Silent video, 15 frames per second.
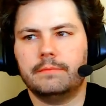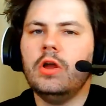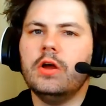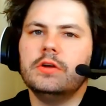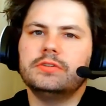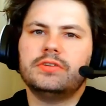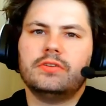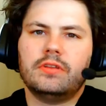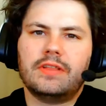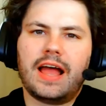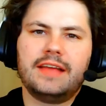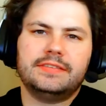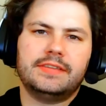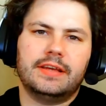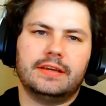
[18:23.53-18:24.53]
So the last
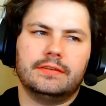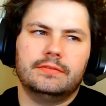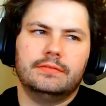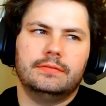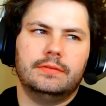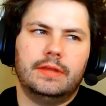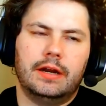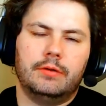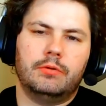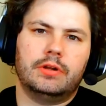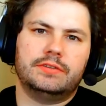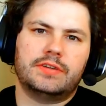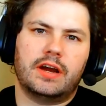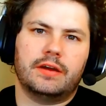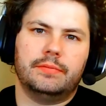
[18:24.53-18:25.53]
thing that I want to
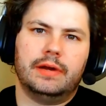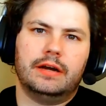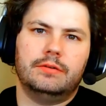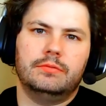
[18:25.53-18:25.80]
talk about